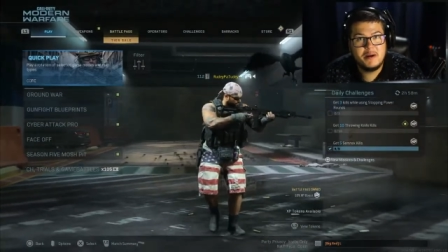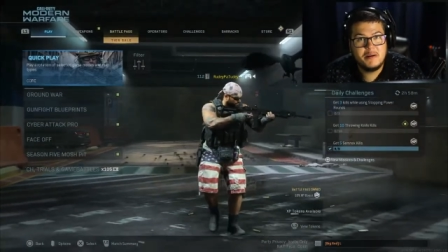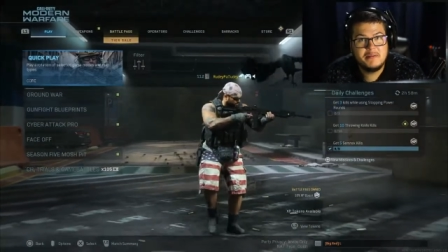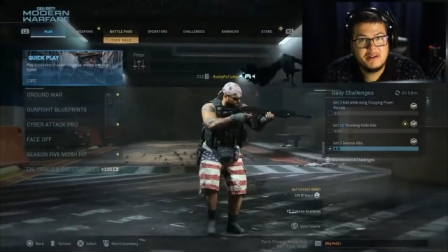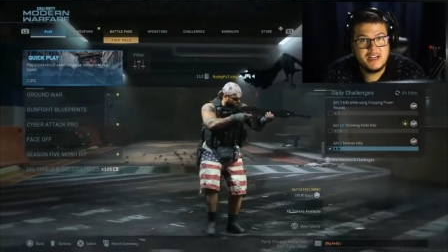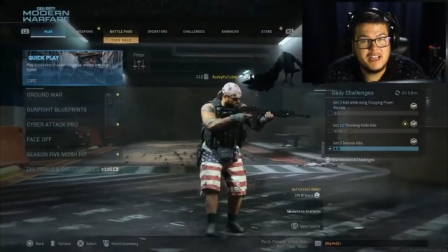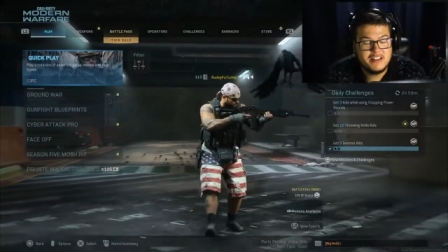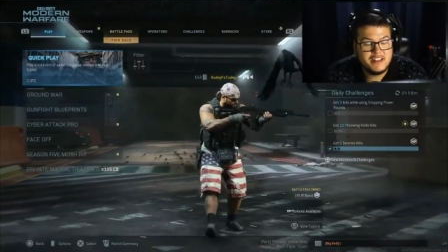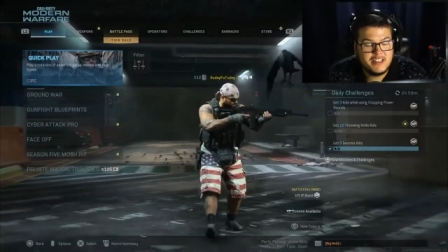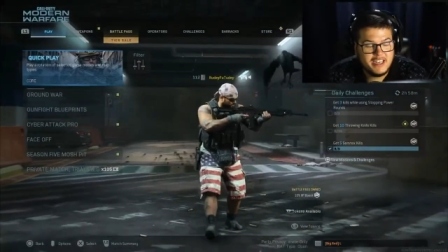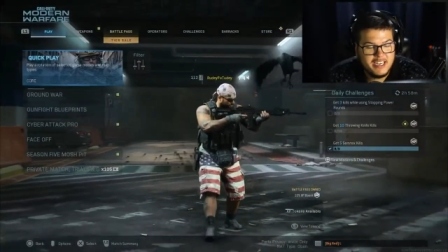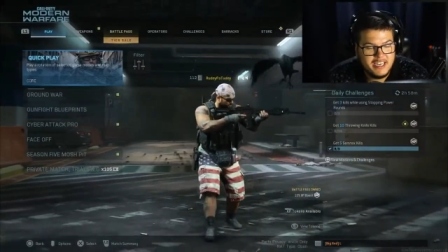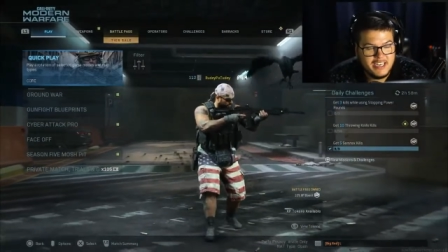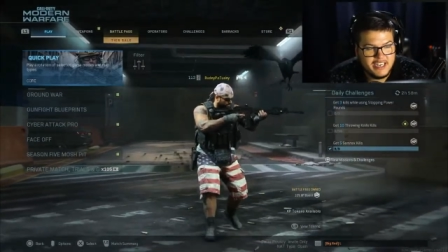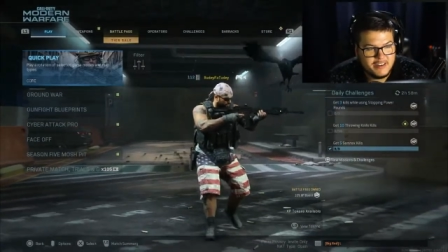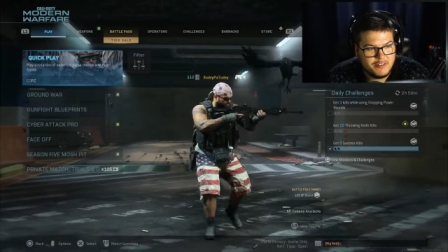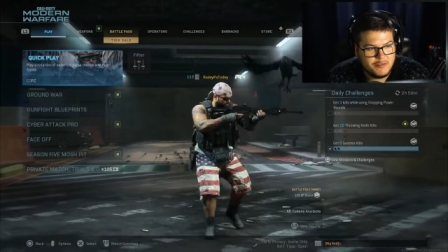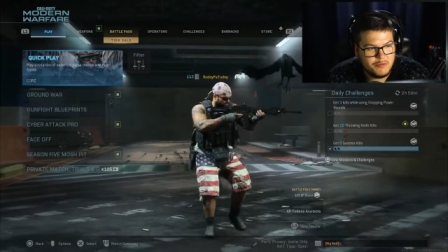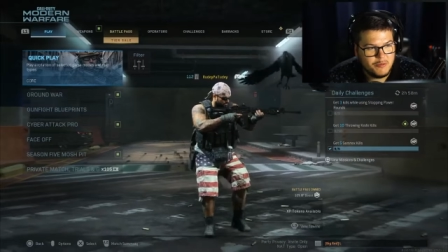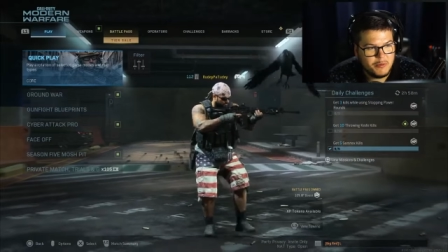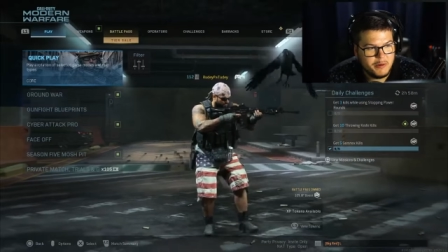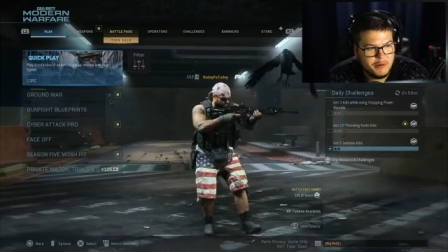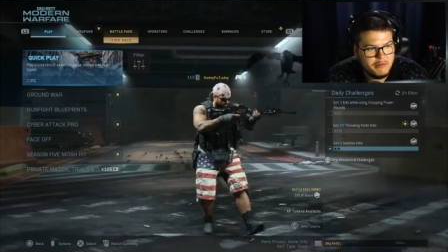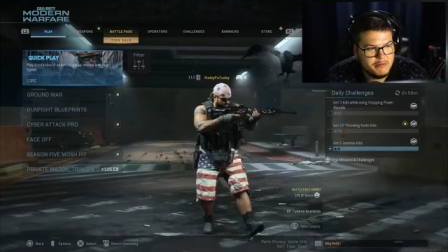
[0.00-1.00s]
I'm not
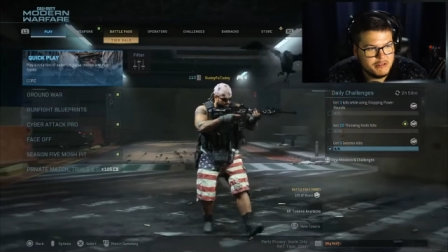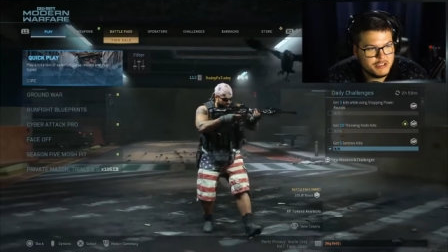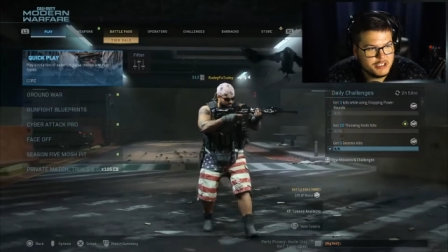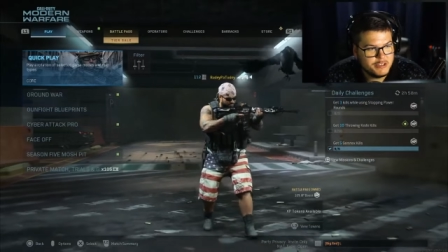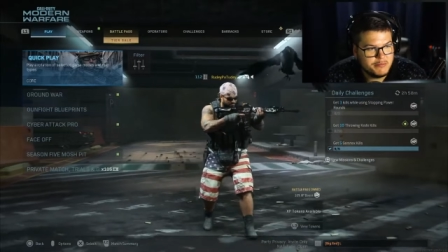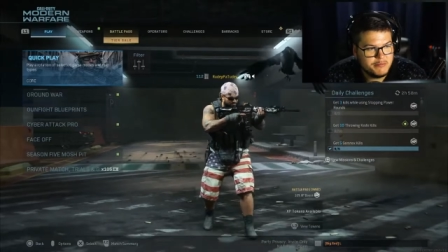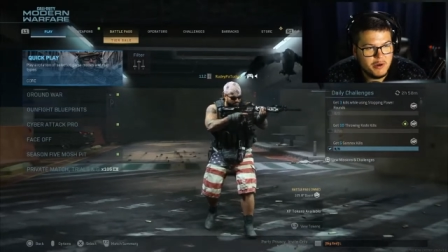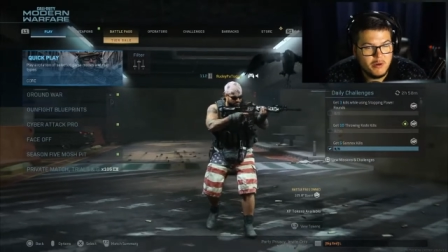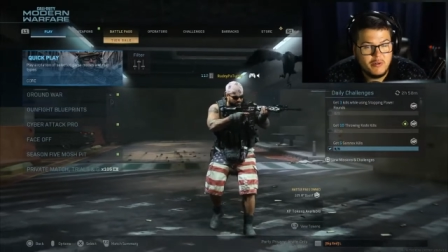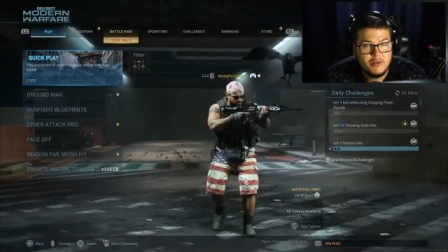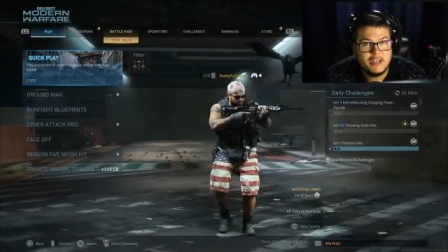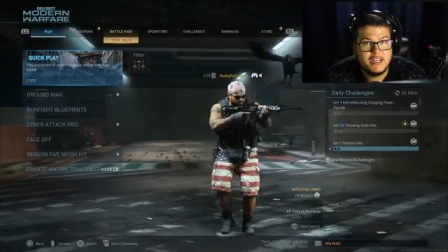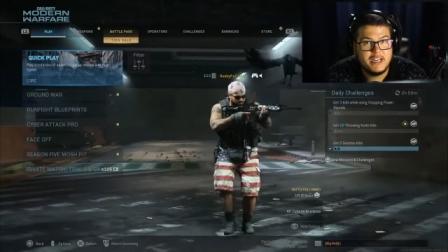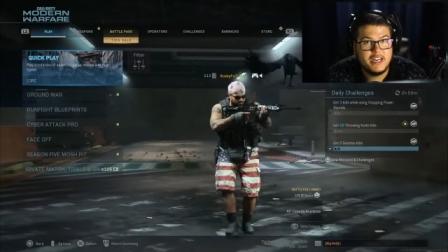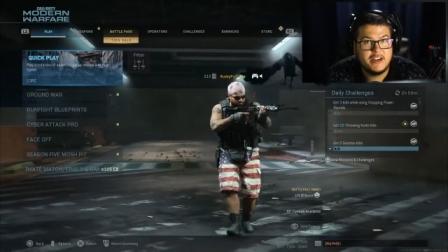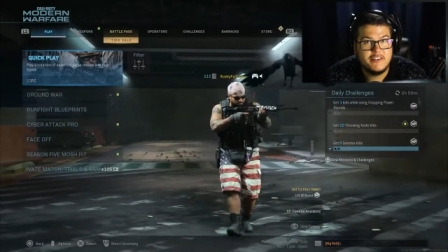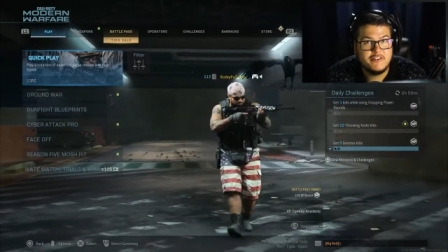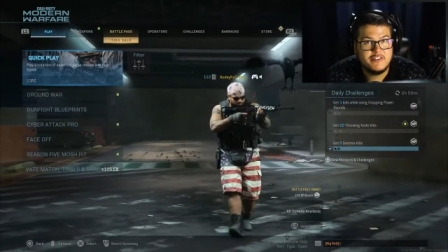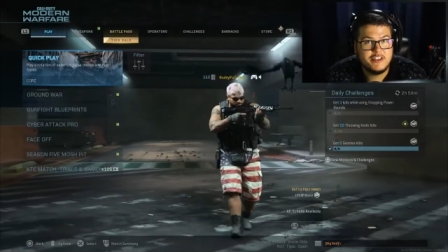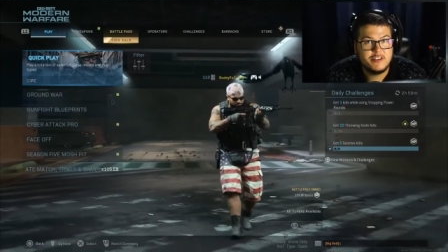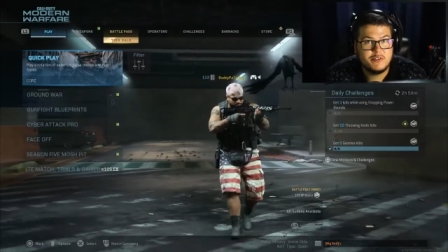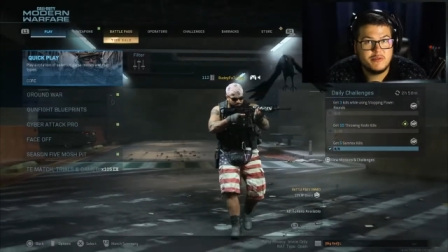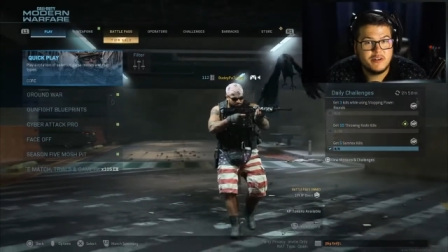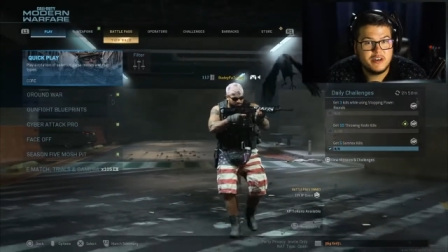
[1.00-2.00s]
lying. We were smoking
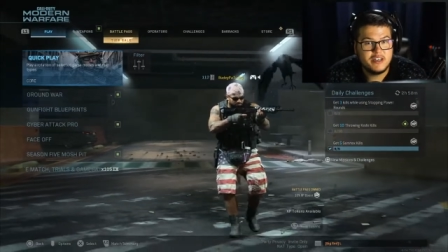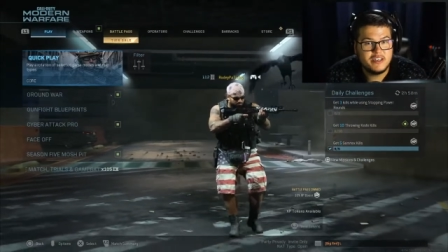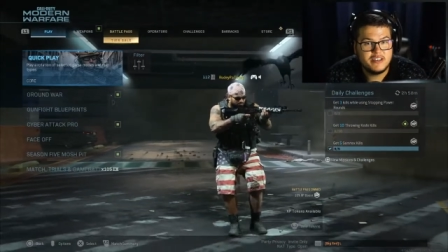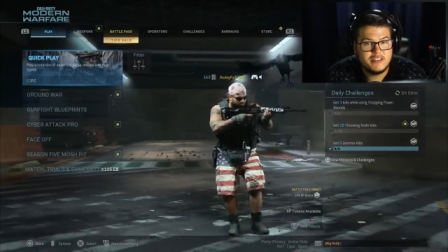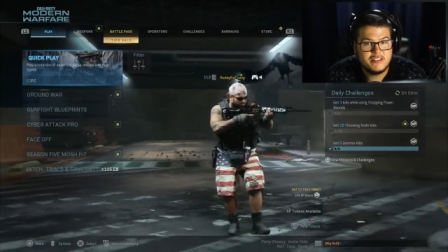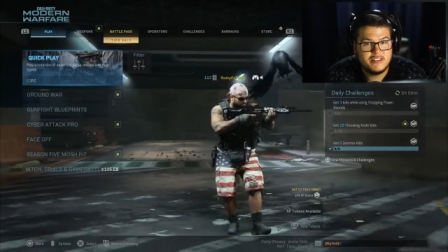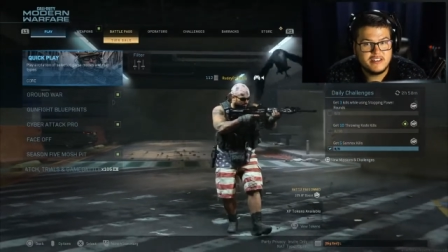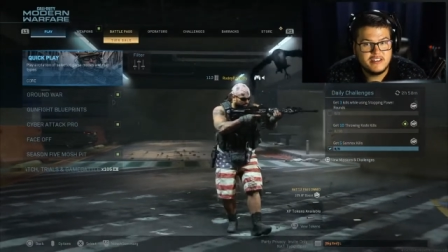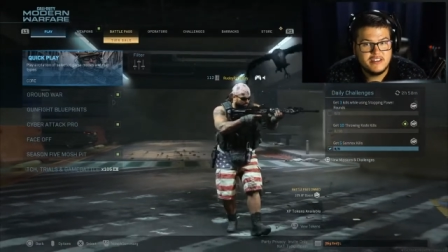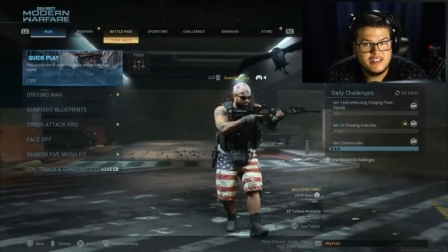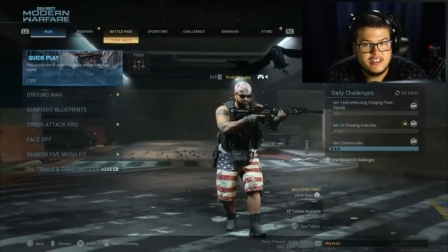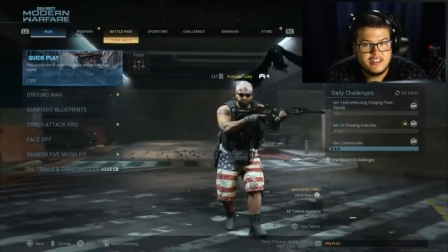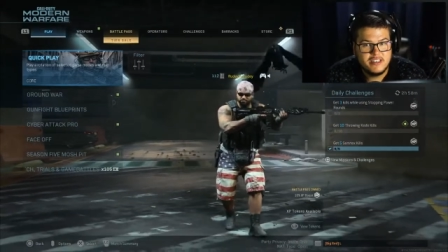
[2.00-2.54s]
everyone,